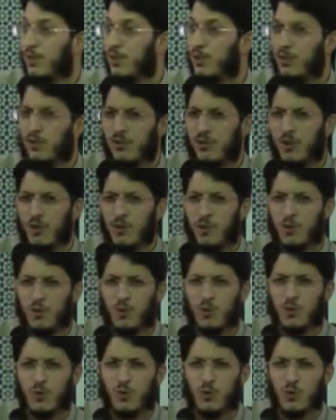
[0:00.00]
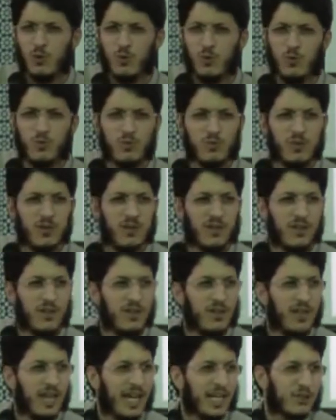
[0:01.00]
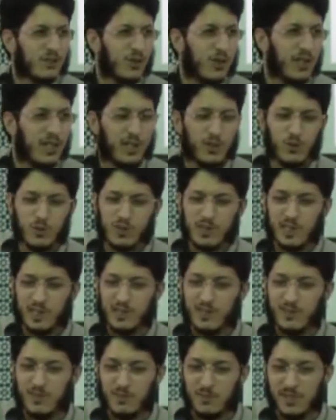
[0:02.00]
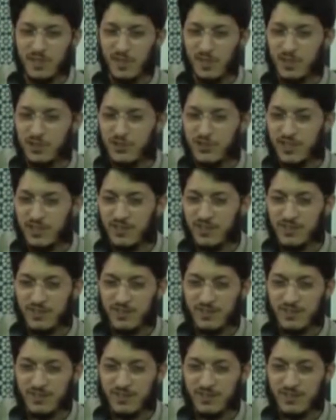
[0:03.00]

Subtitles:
You know who actually used this terminology?